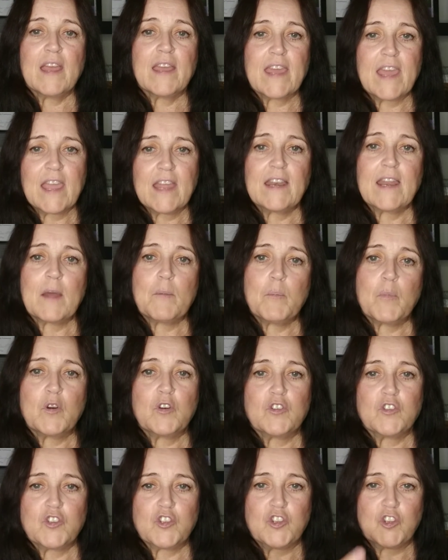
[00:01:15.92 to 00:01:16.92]
Key
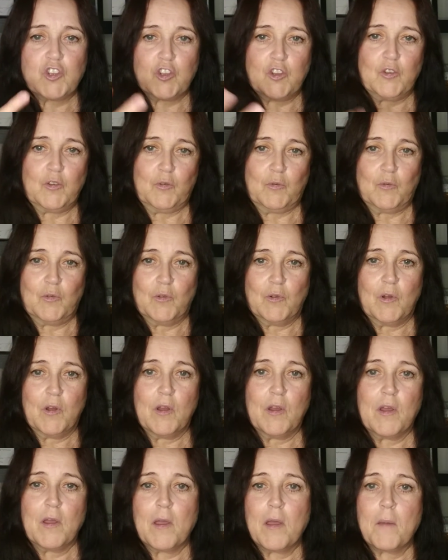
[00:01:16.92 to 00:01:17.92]
number 2,
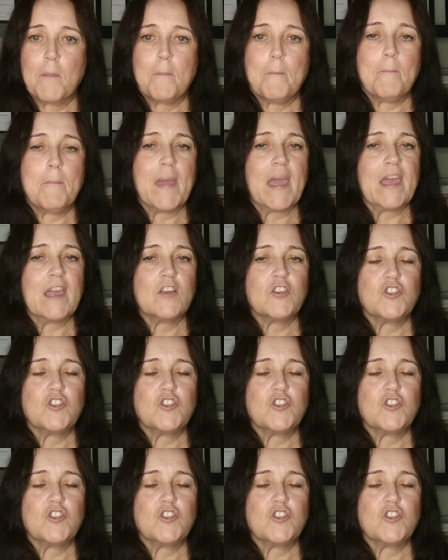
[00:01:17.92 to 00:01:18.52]
make